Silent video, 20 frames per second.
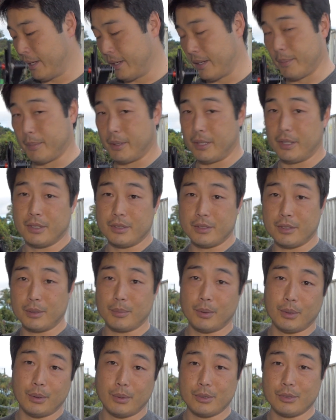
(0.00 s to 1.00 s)
and my hunting
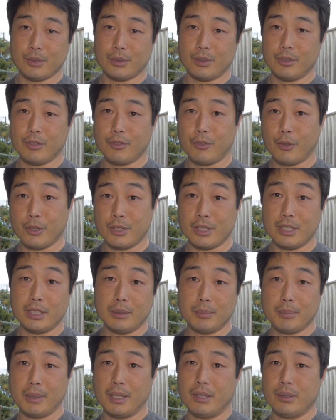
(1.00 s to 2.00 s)
bow is only
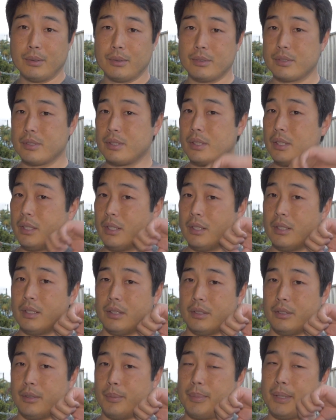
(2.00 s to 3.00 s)
14 pounds
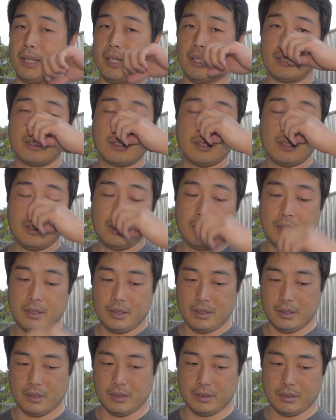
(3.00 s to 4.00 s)
on the back.
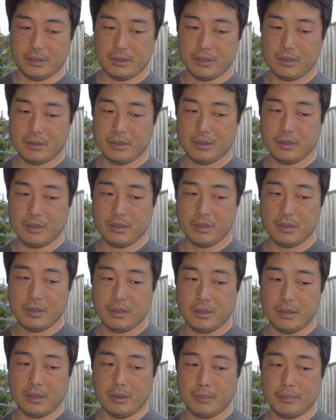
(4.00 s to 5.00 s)
And
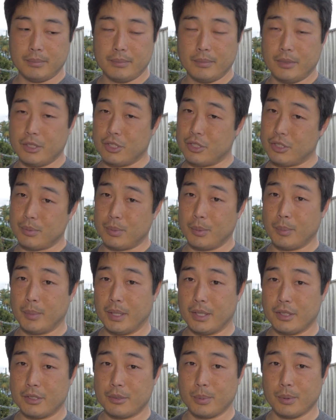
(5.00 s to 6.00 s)
it's just been
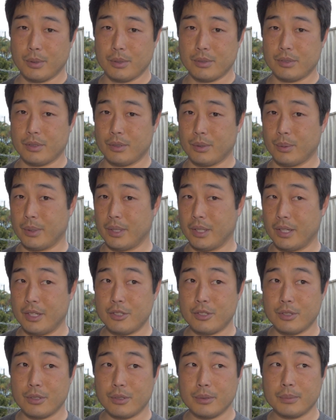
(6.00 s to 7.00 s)
my experience in the way I
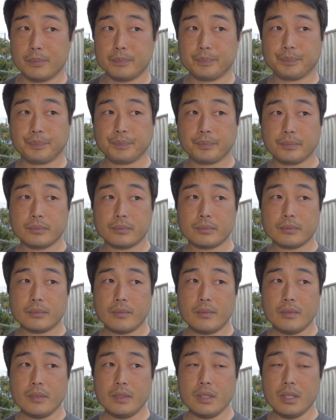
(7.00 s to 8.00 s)
shoot.
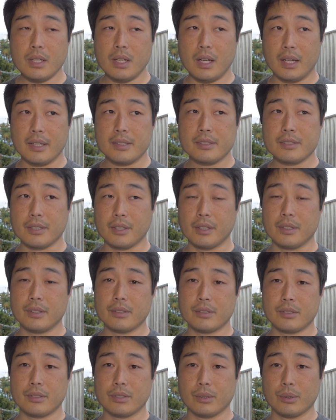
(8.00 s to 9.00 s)
I
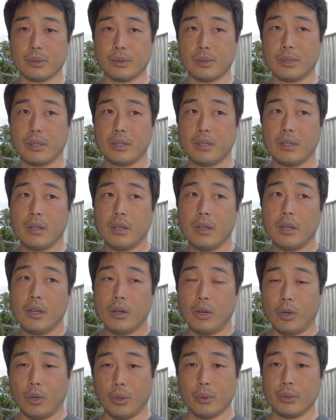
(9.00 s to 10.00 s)
tend to
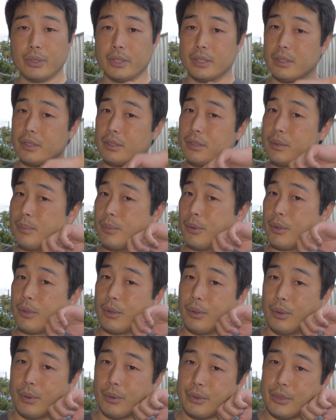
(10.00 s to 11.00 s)
hold a little more
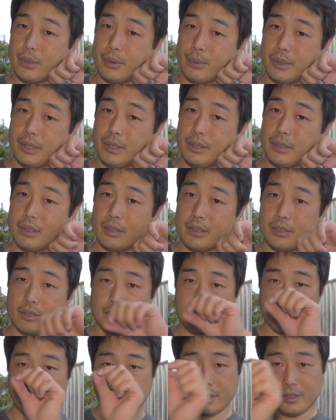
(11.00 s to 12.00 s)
holding weight,
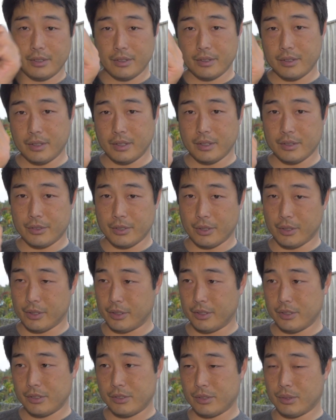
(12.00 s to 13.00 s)
steadier on
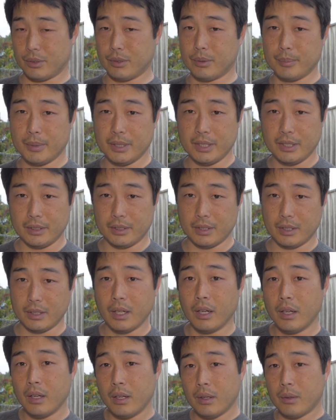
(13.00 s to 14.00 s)
target, so meaning that
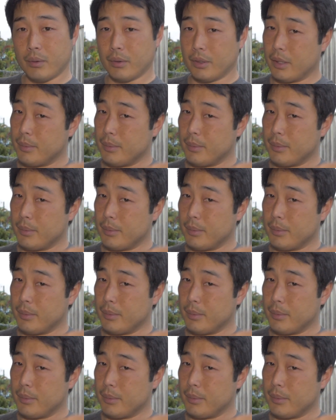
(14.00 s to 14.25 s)
when